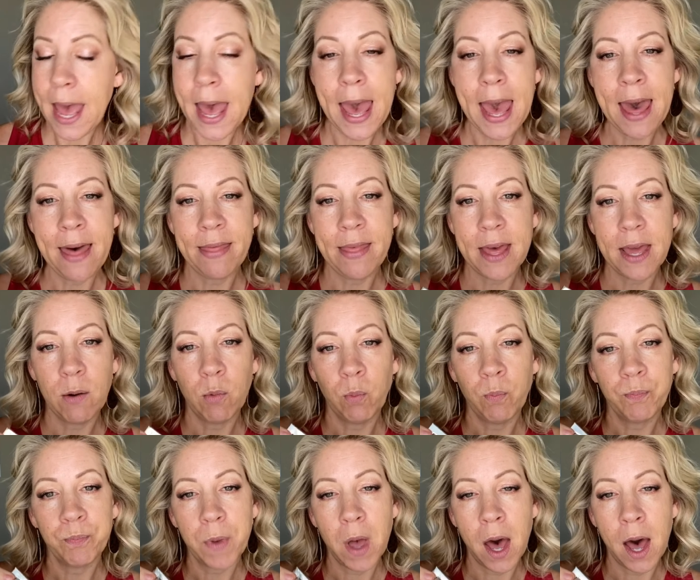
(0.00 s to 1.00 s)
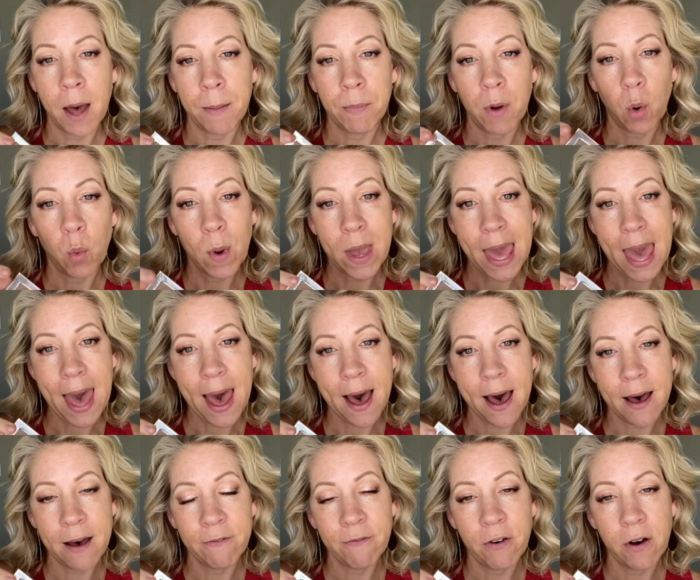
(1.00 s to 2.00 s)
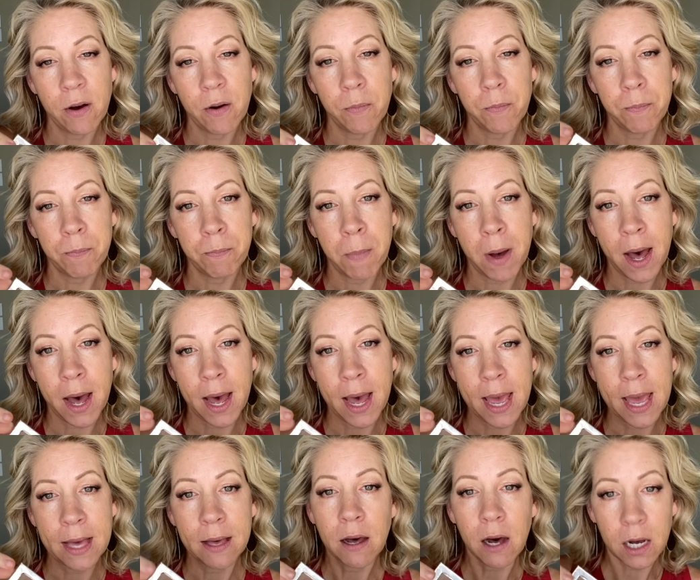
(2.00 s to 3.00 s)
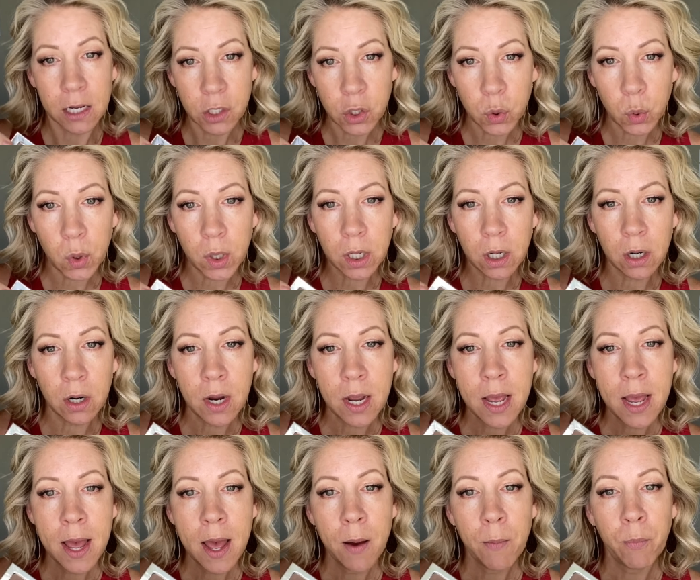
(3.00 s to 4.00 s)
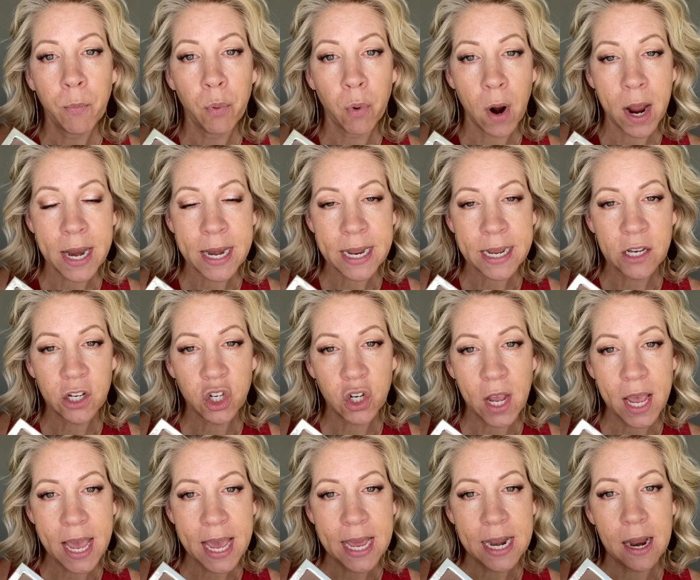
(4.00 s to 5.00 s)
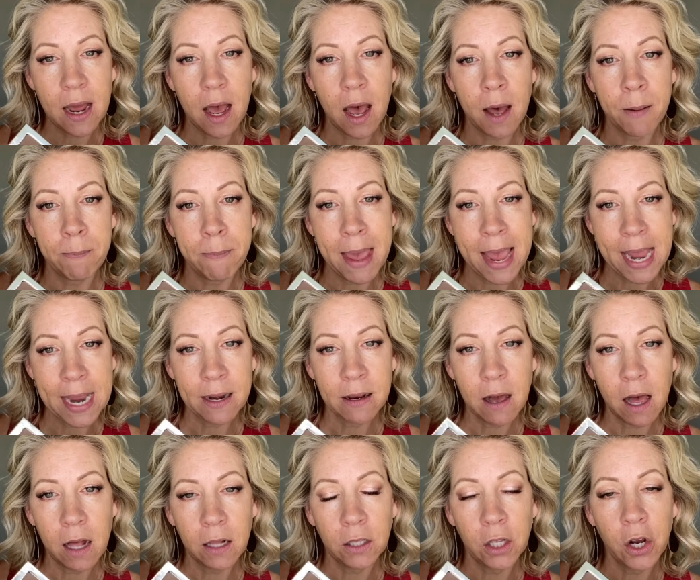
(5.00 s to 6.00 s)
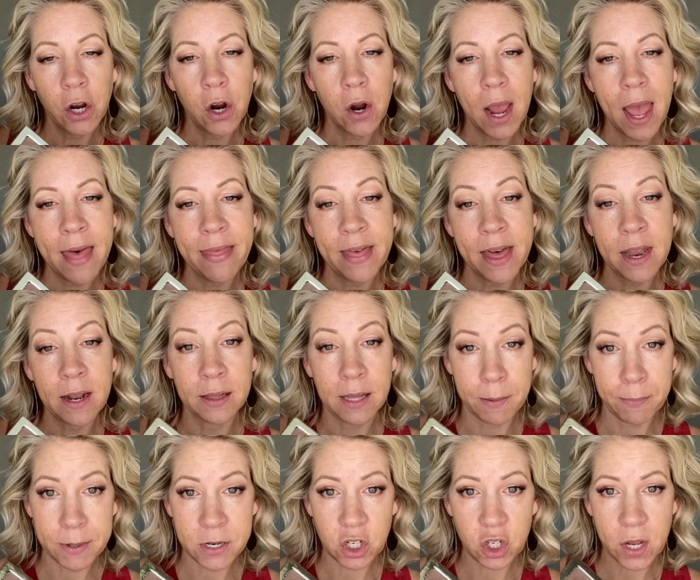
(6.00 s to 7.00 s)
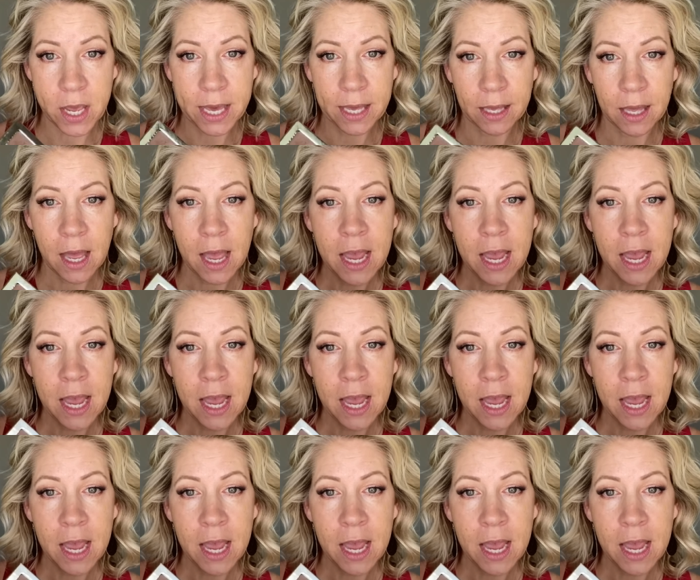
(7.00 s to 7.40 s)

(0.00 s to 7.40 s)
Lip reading: And then we have my contour, brightening shade, a main color, and then a lip and cheek.